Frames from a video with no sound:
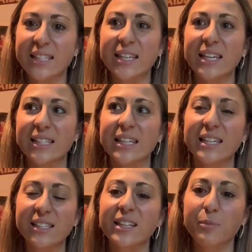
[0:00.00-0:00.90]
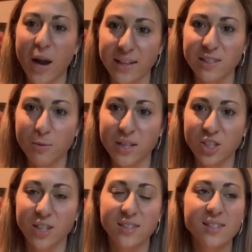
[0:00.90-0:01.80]
it's easily practice
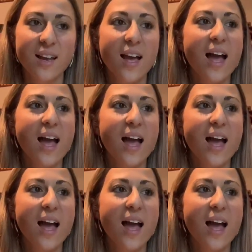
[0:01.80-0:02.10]
questions.